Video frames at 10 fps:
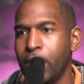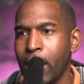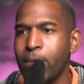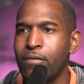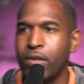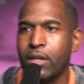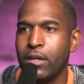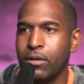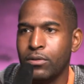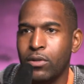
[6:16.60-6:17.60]
damning
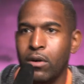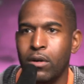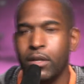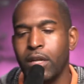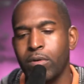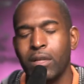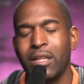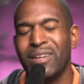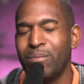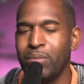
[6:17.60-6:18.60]
videos on Hillary
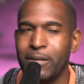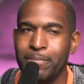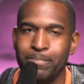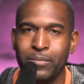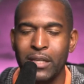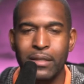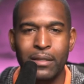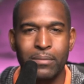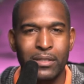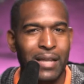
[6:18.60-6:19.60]
Clinton, but I
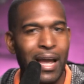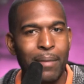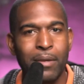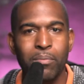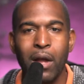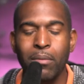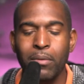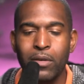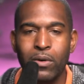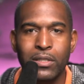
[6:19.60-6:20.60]
think the timing
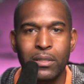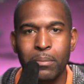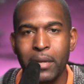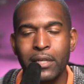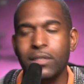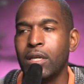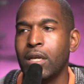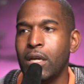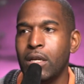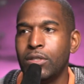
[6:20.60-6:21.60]
probably wasn't the best.
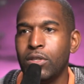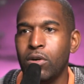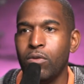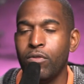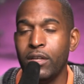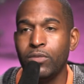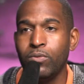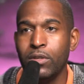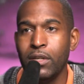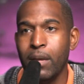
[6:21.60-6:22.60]
So this
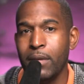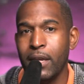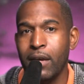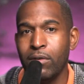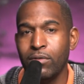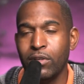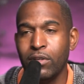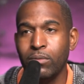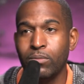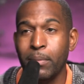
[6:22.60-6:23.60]
one coming out, you
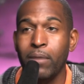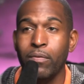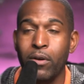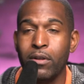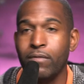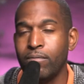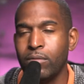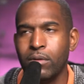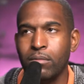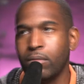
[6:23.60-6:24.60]
know, about
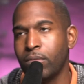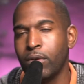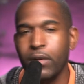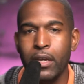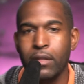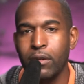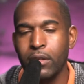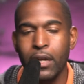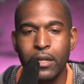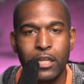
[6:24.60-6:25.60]

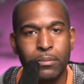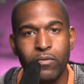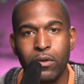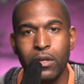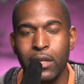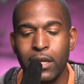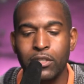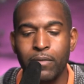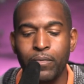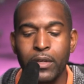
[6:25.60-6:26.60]
39 days before the
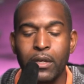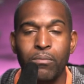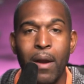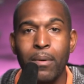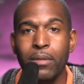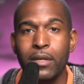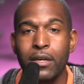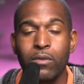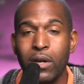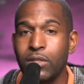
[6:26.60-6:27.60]
election, probably
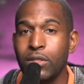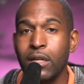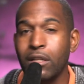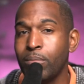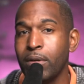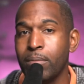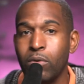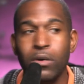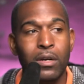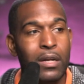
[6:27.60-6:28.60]
going to resonate a little bit
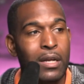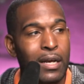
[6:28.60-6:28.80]
more.